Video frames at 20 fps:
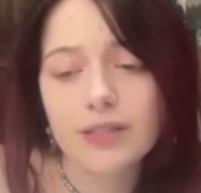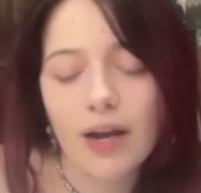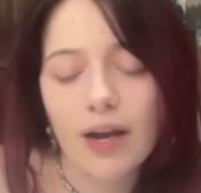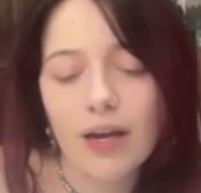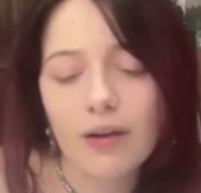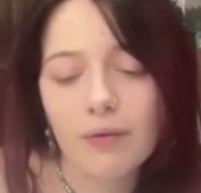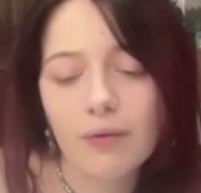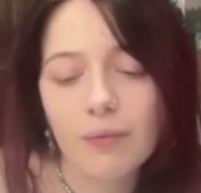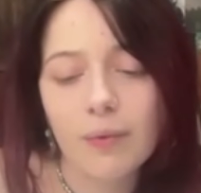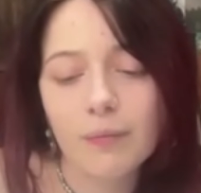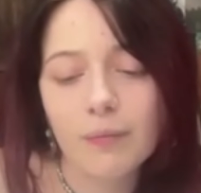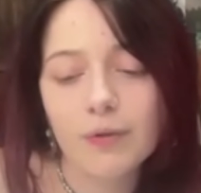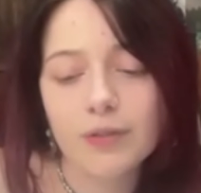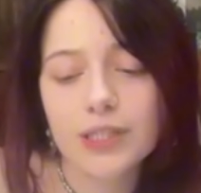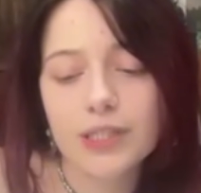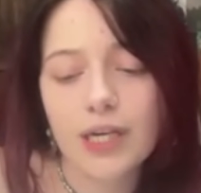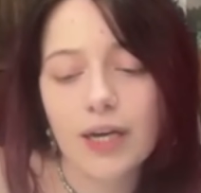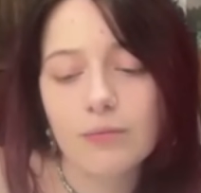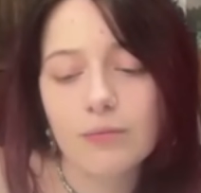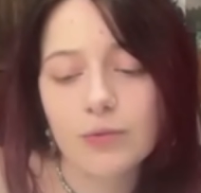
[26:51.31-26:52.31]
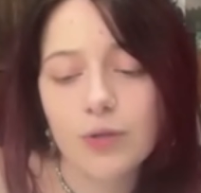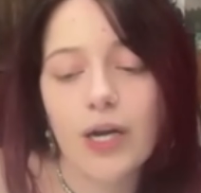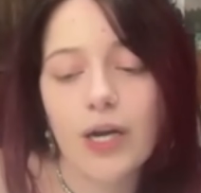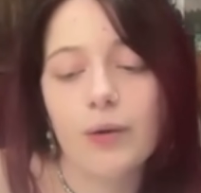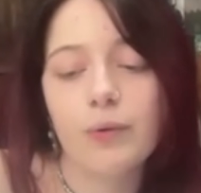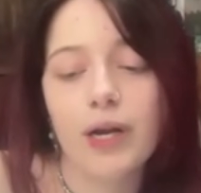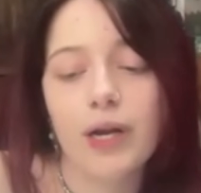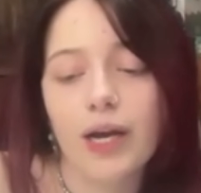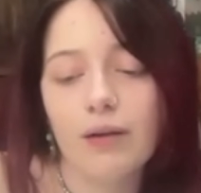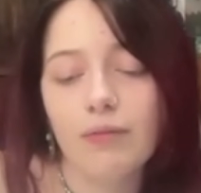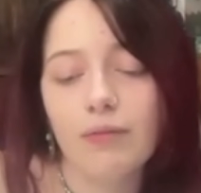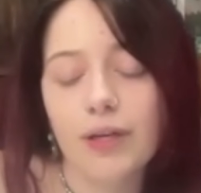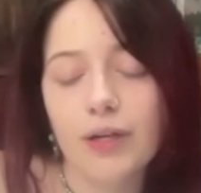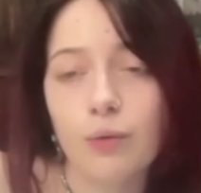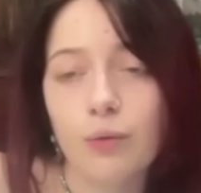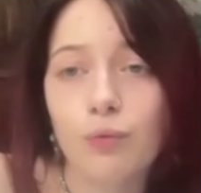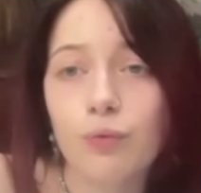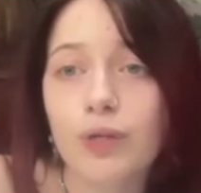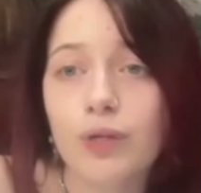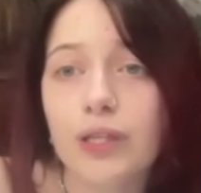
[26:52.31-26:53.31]
I remember times where I would have like a
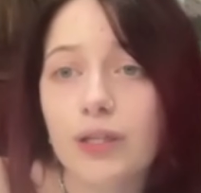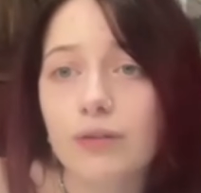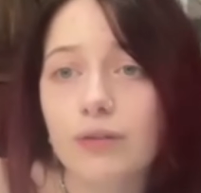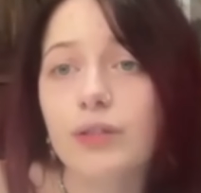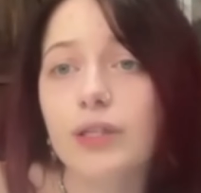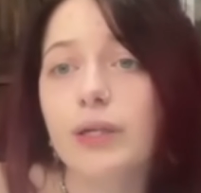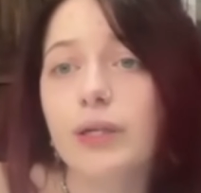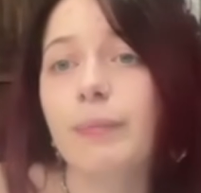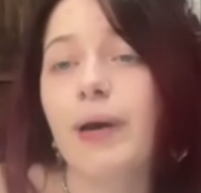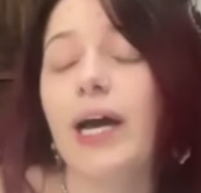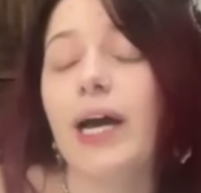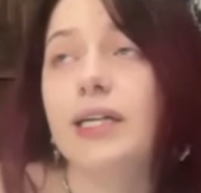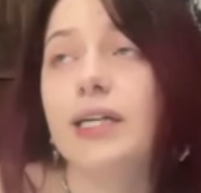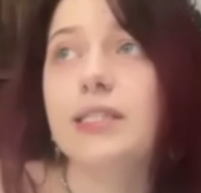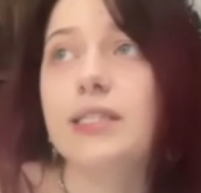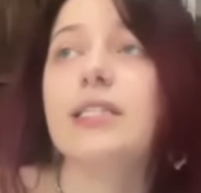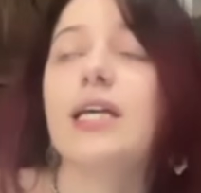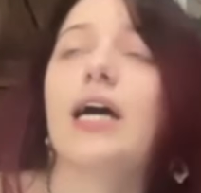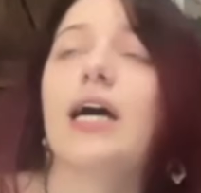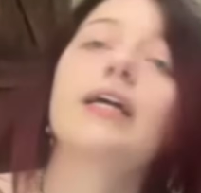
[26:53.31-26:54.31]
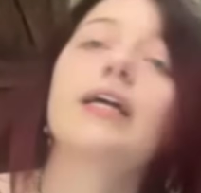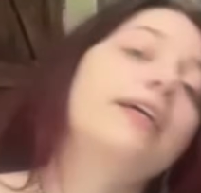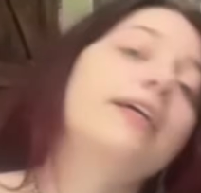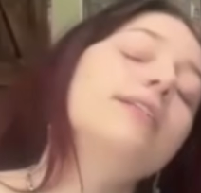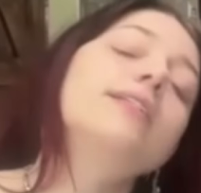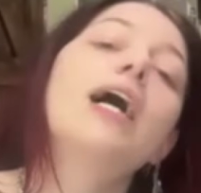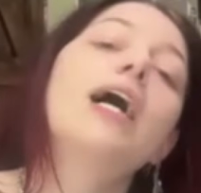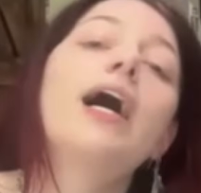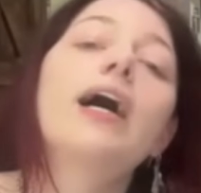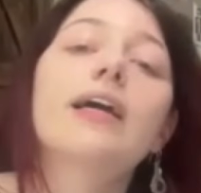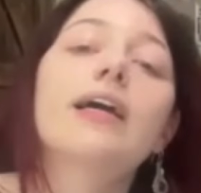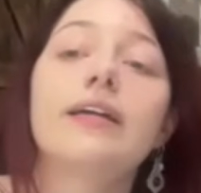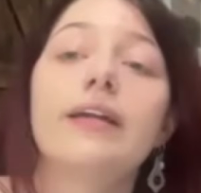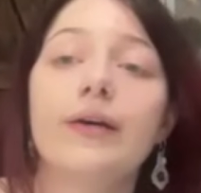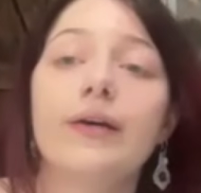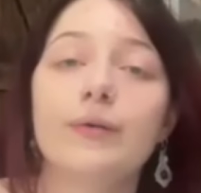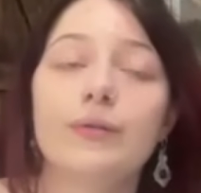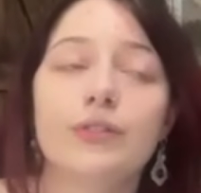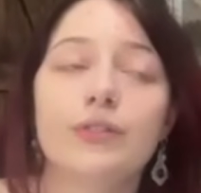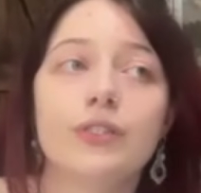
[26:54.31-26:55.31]
really, really bad anxiety attack and
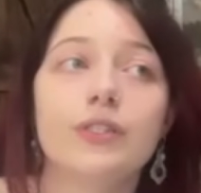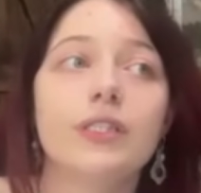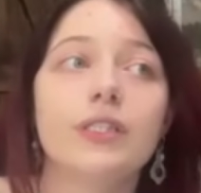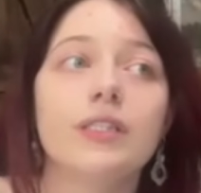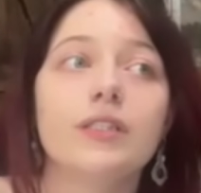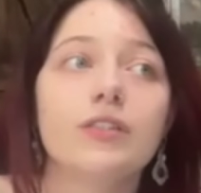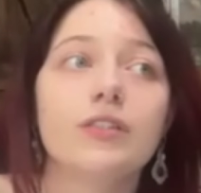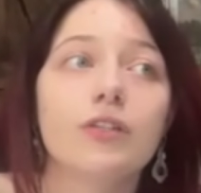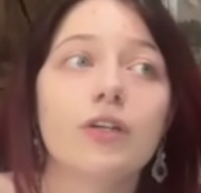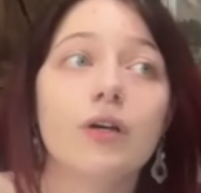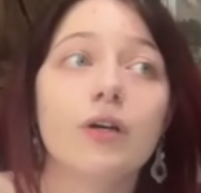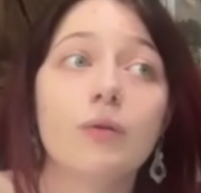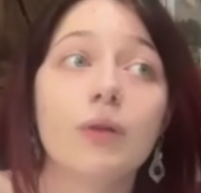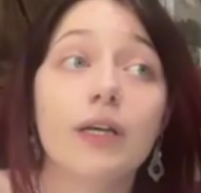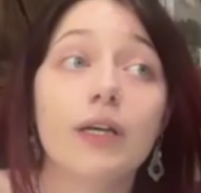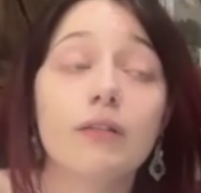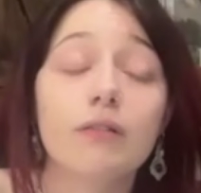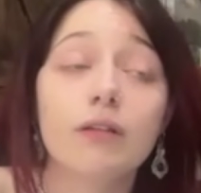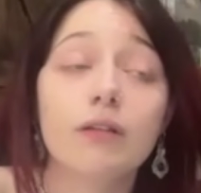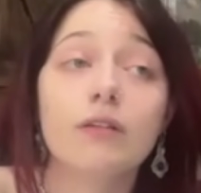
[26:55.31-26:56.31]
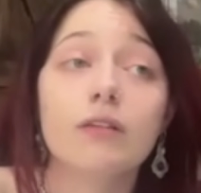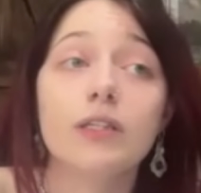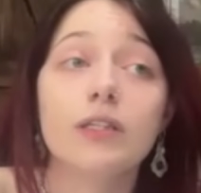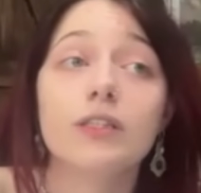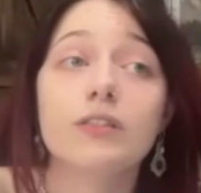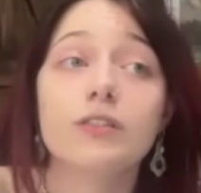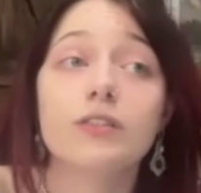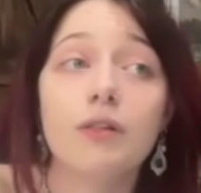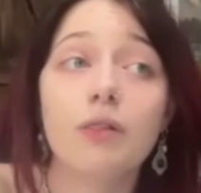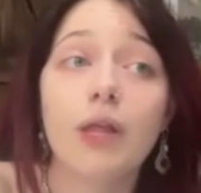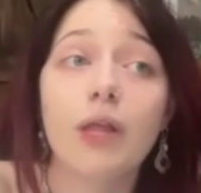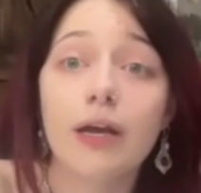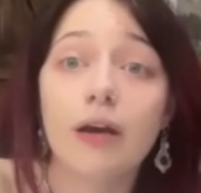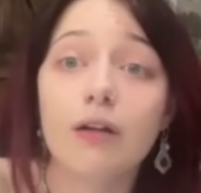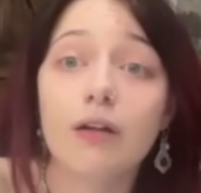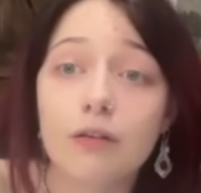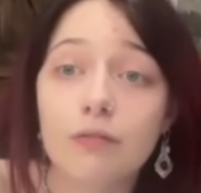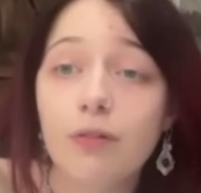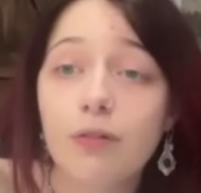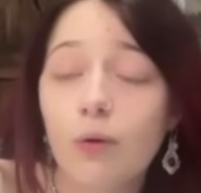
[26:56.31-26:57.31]
I would just need to go like literally just lay
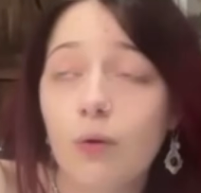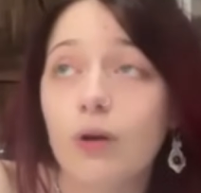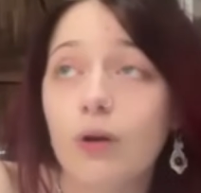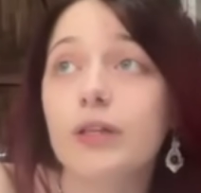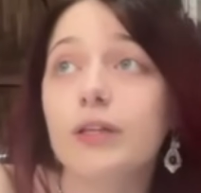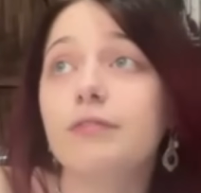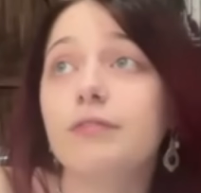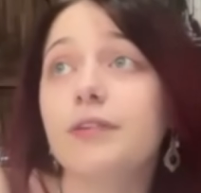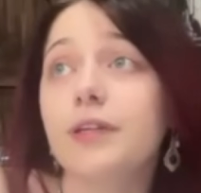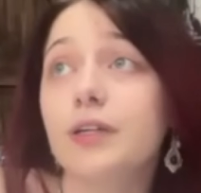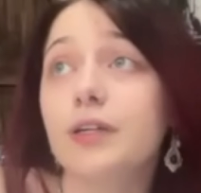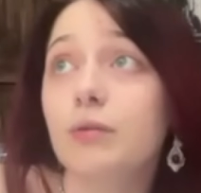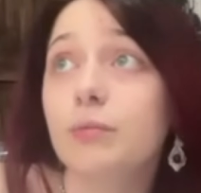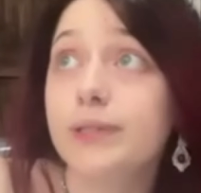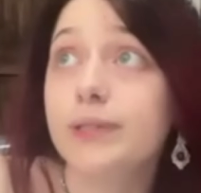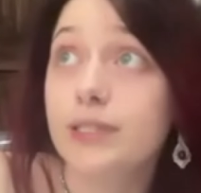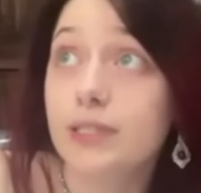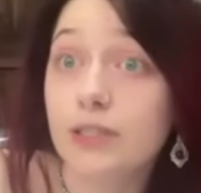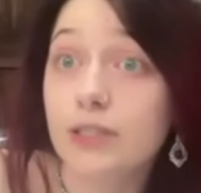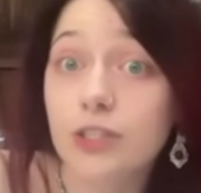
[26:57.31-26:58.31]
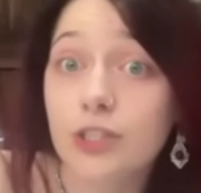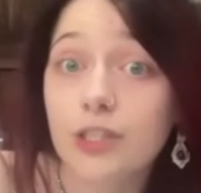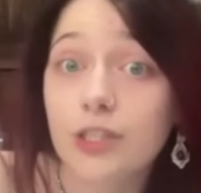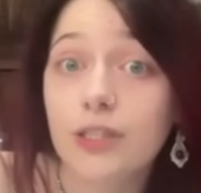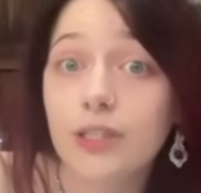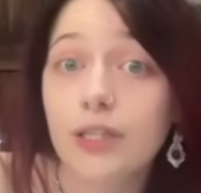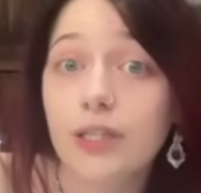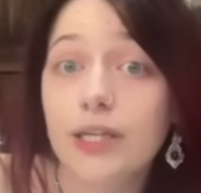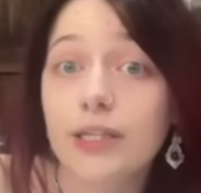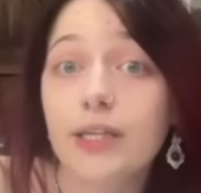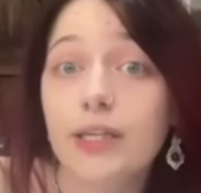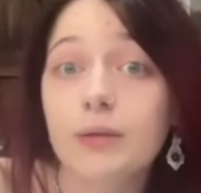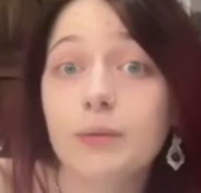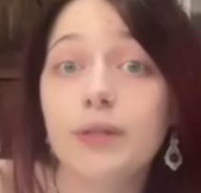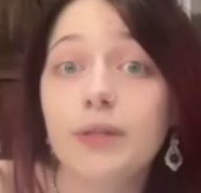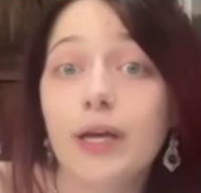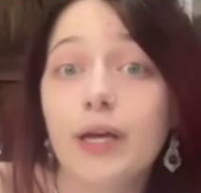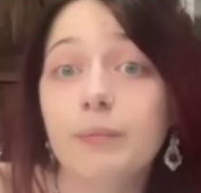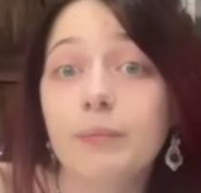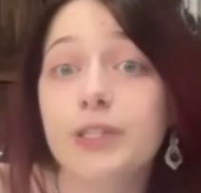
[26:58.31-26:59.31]
on the floor in the fetal position, and like they would
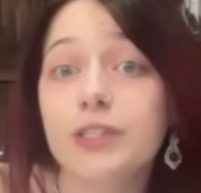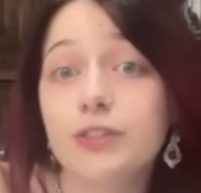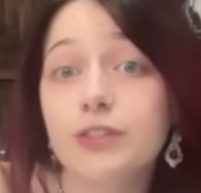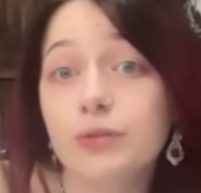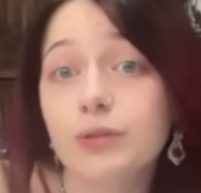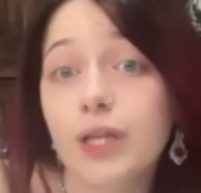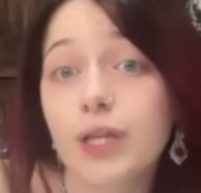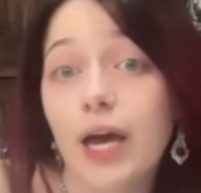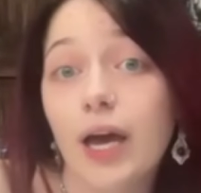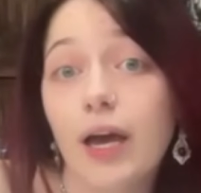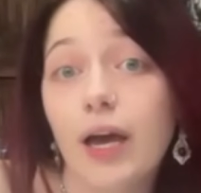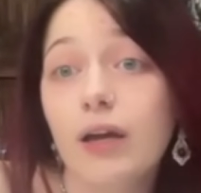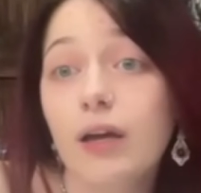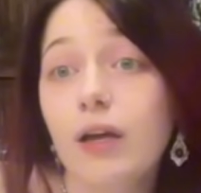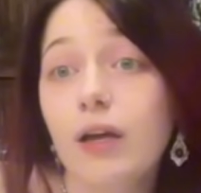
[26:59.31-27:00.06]
let me do that.